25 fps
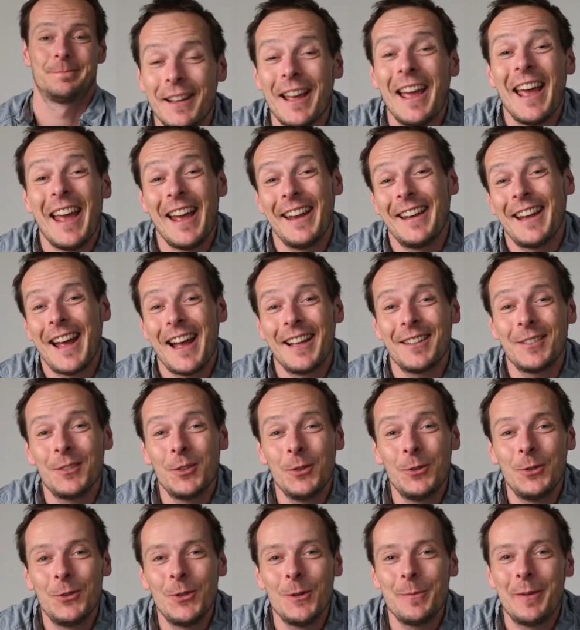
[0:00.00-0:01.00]
And as
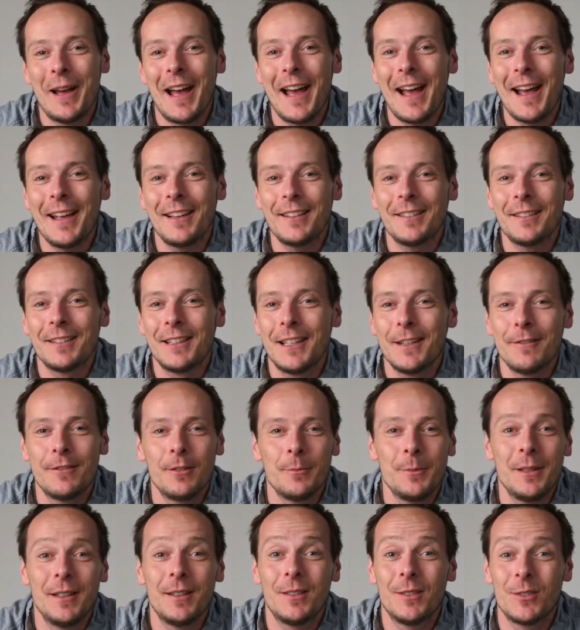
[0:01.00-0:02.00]
YouTube has given
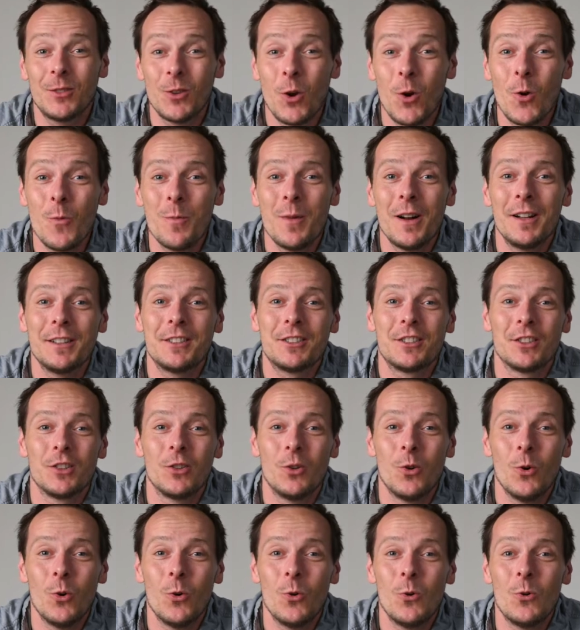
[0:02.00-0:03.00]
me so much
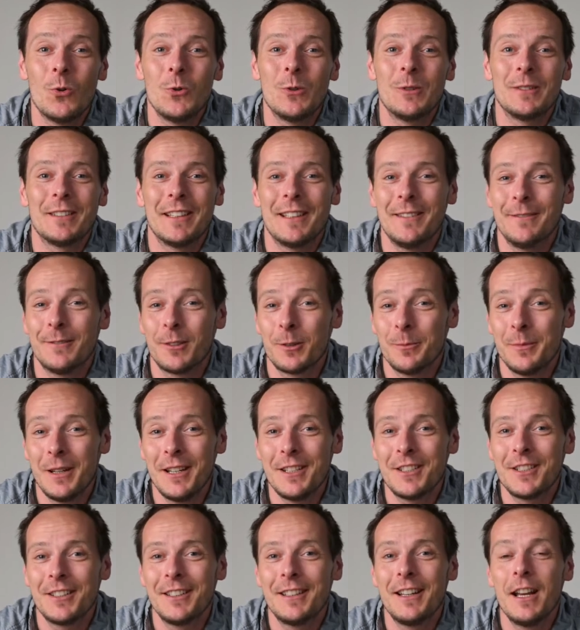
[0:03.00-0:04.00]
gold
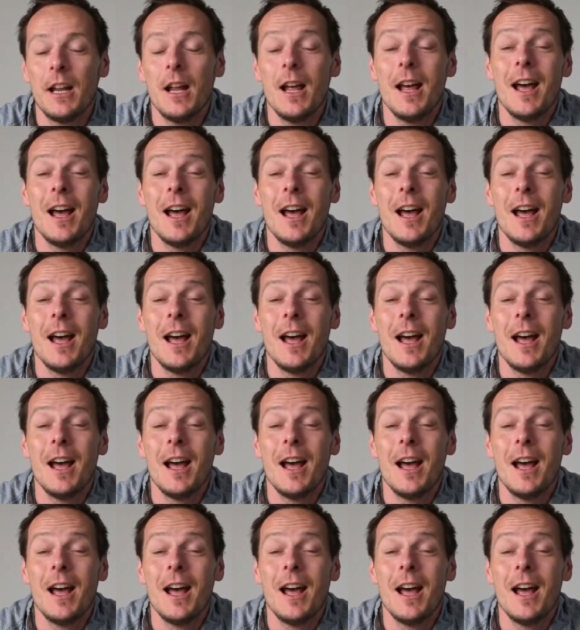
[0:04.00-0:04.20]
information,